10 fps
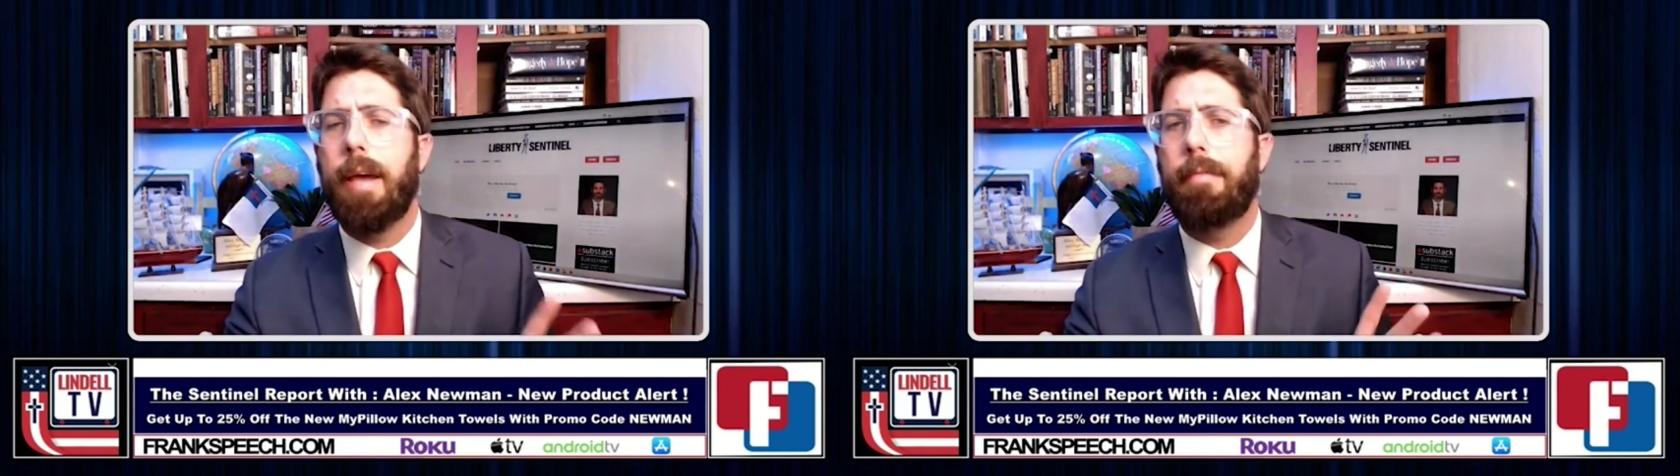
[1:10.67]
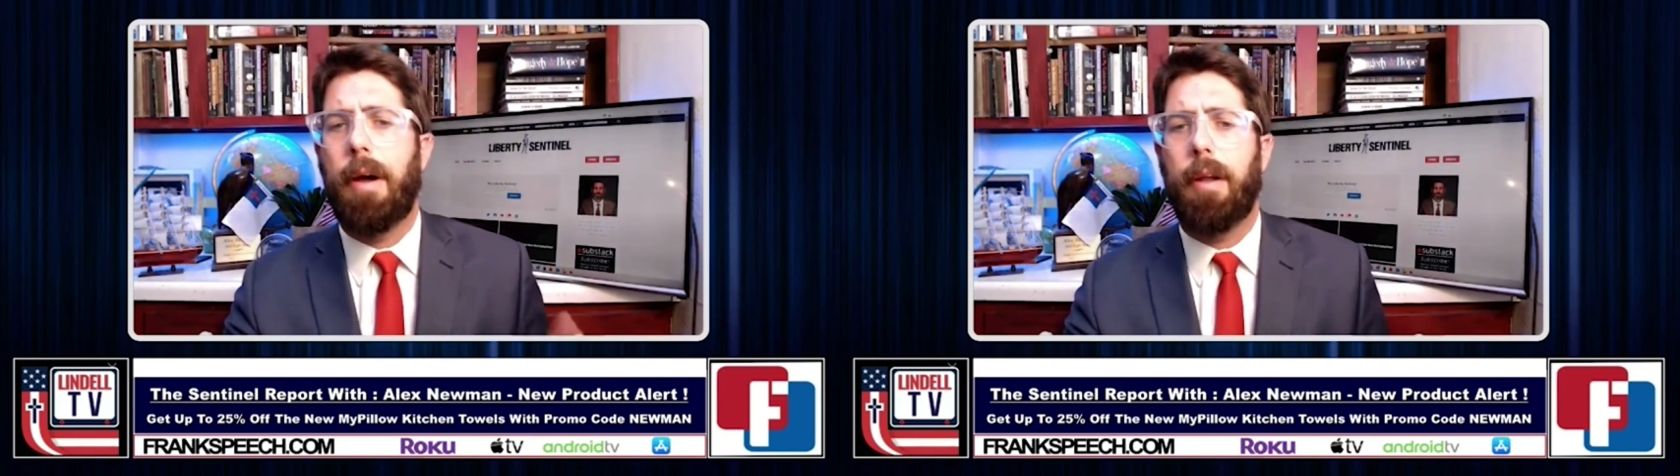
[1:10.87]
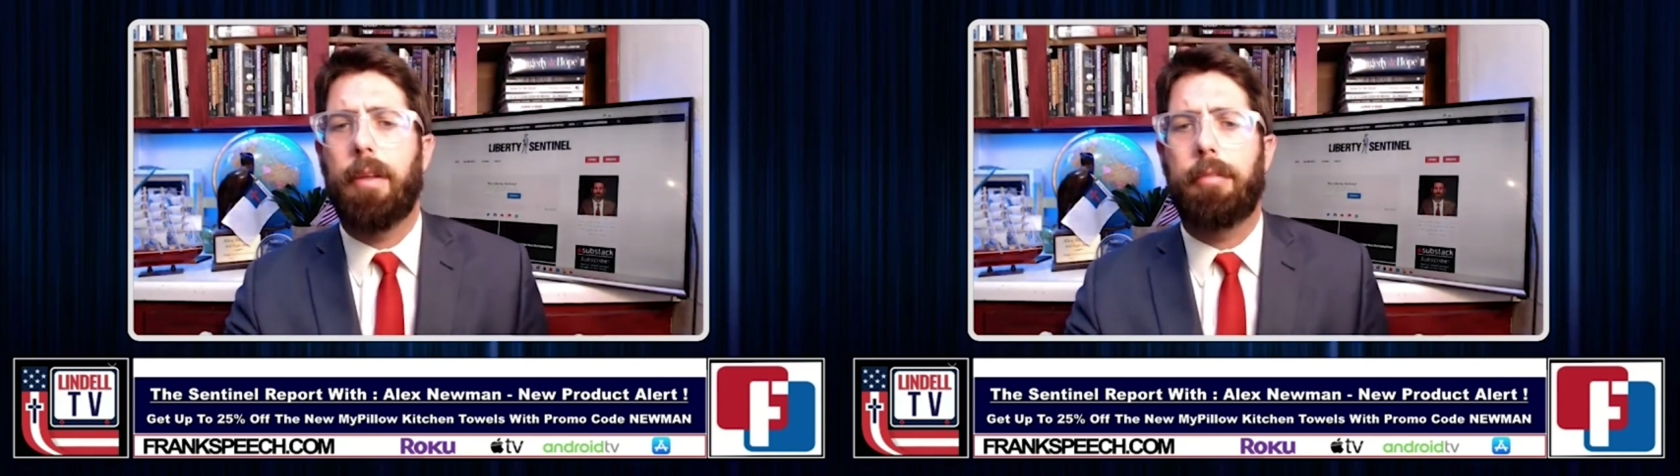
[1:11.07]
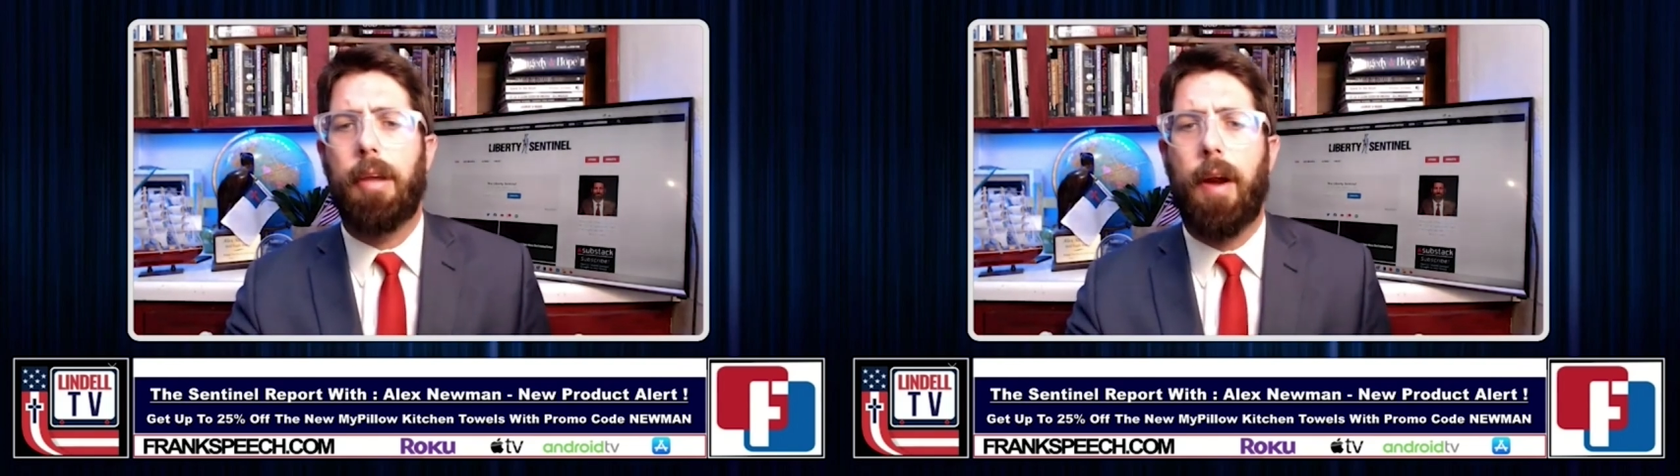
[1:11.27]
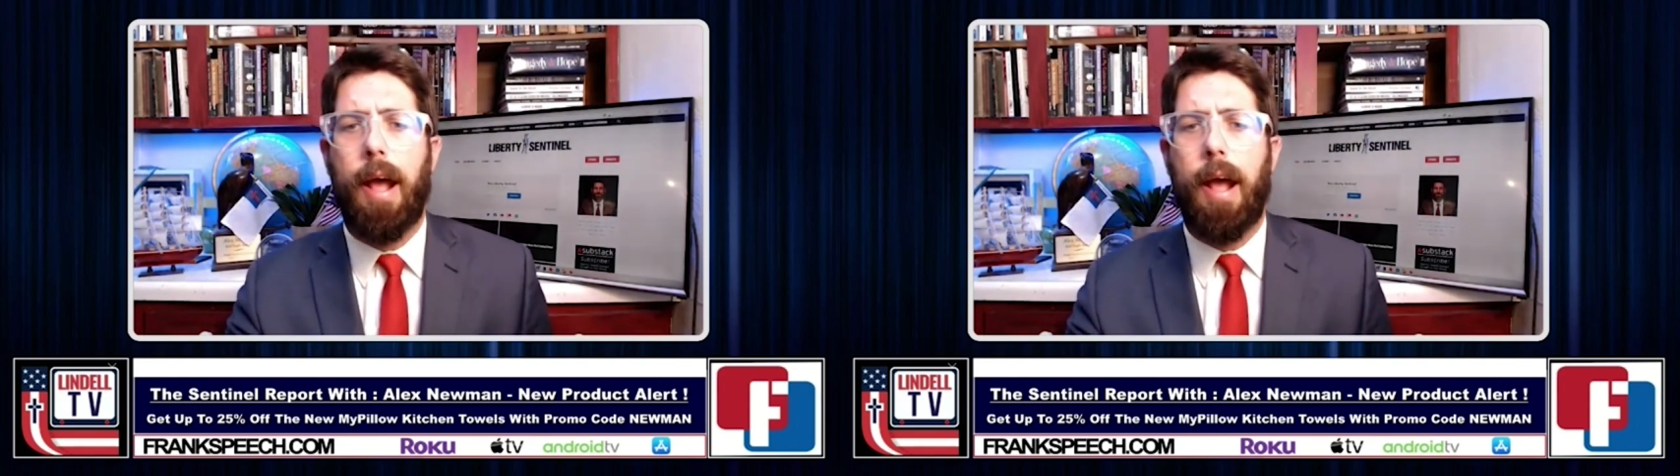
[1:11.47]
He founded this
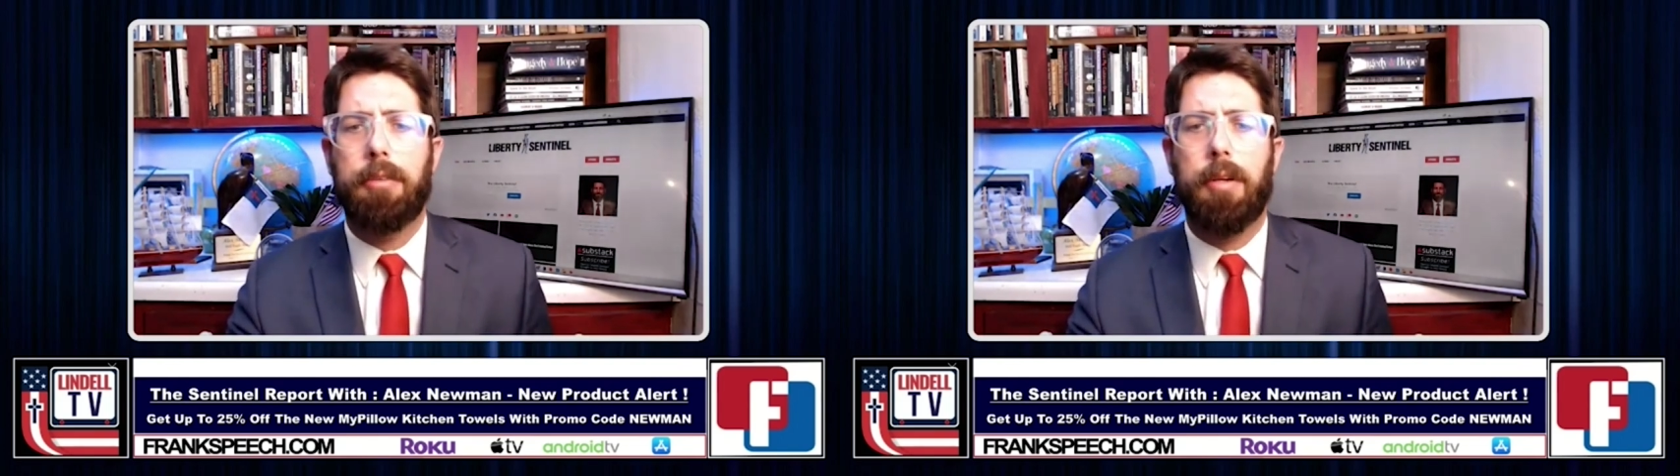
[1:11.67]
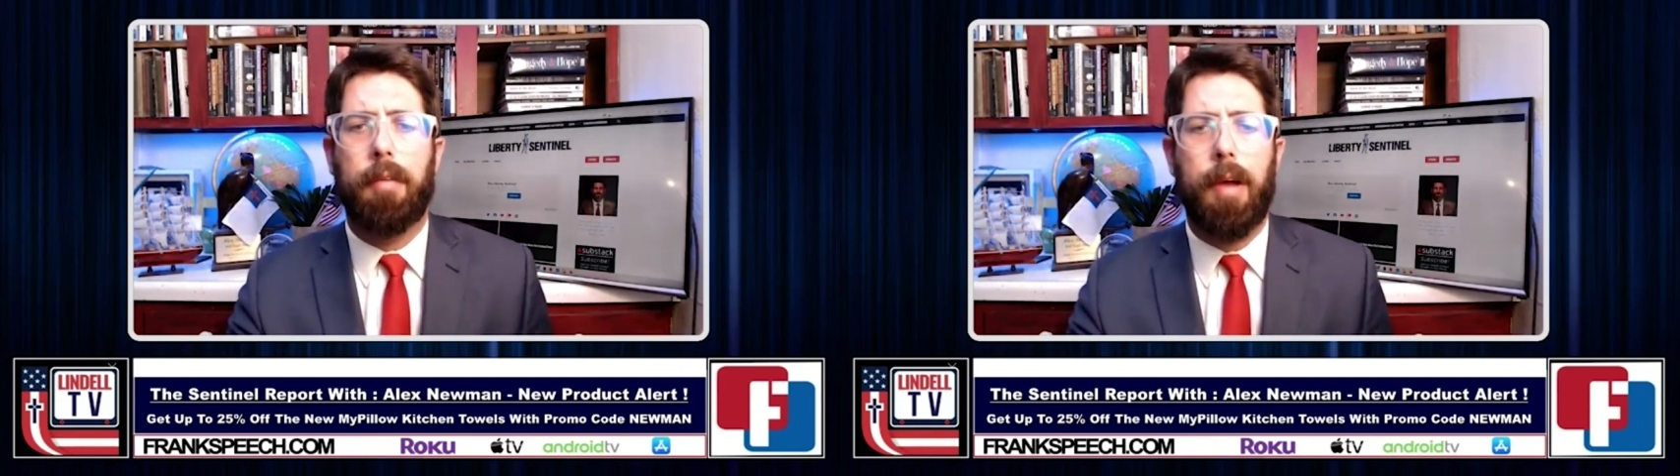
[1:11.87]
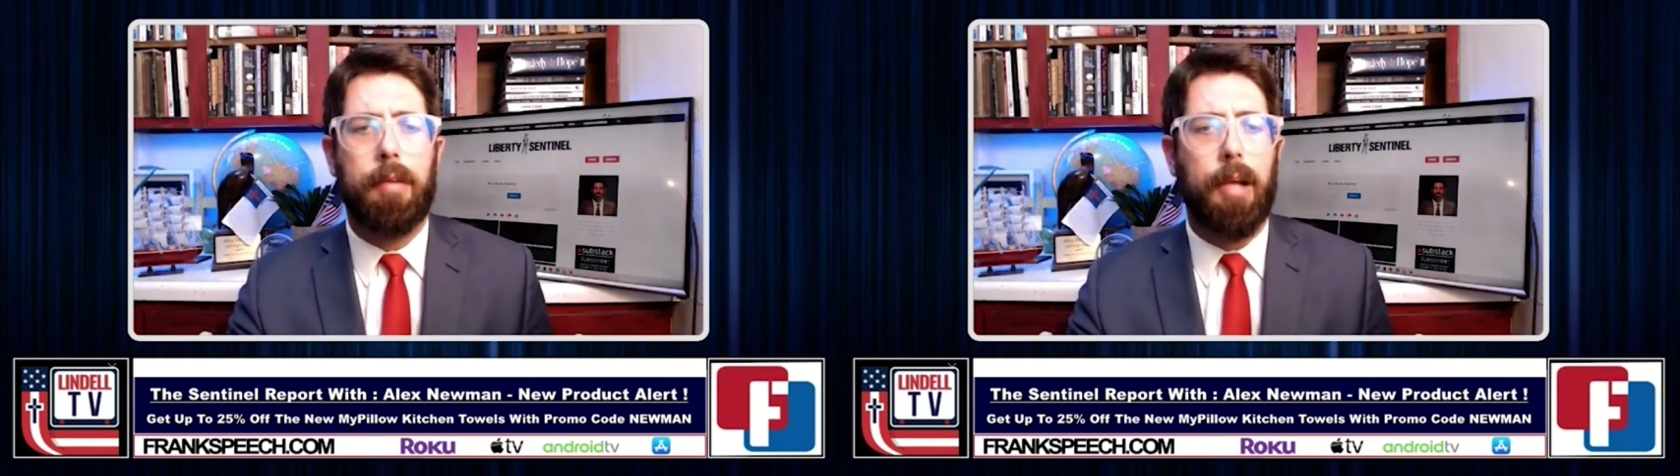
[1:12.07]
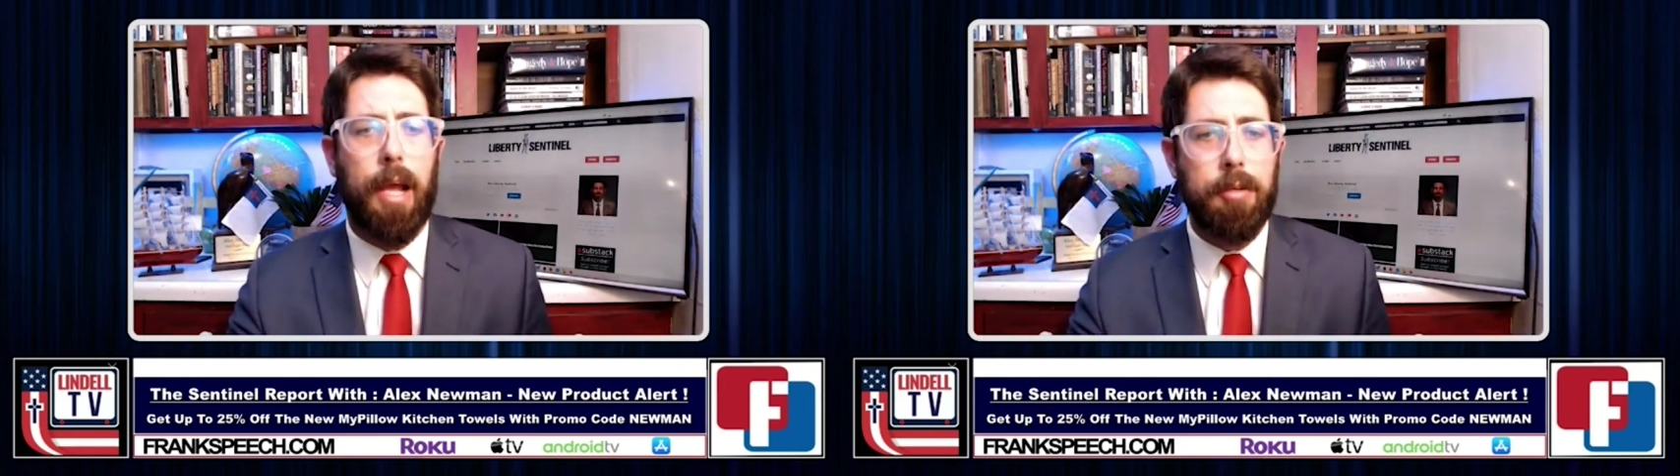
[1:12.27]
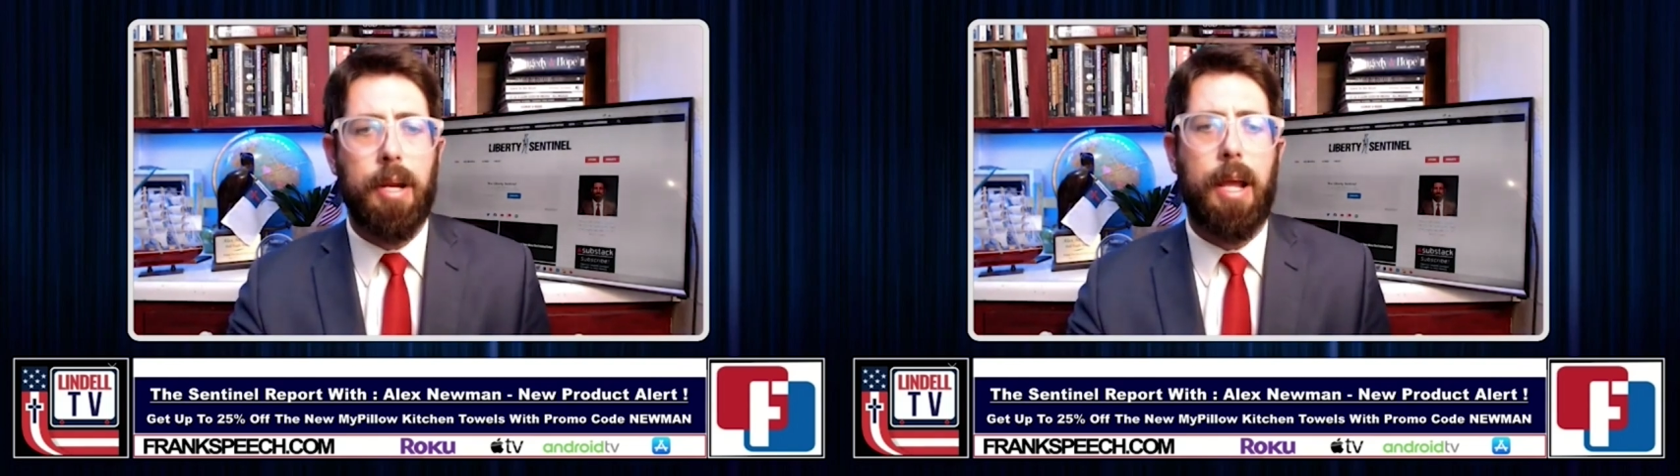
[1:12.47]
international
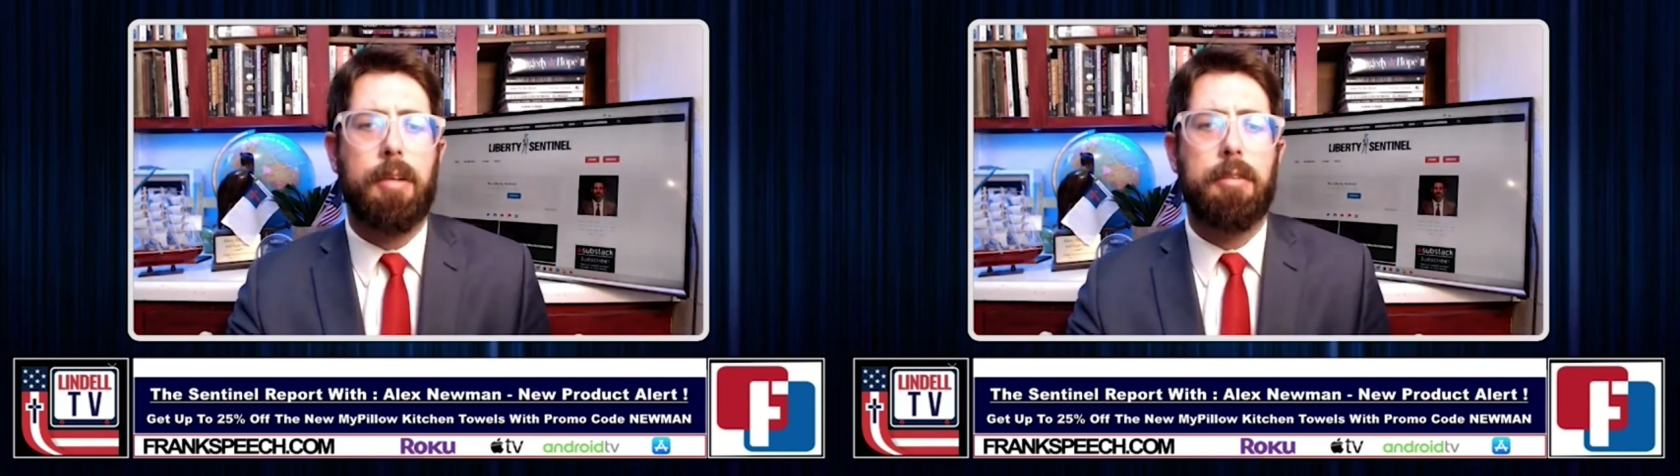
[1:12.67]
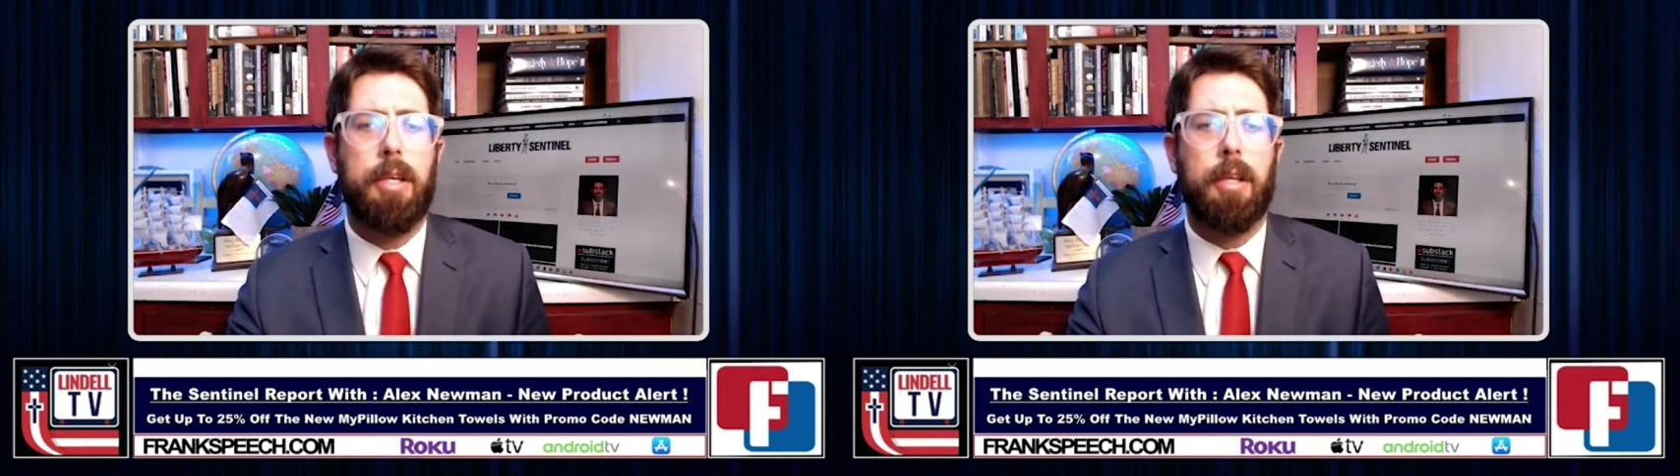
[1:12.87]
investigation agency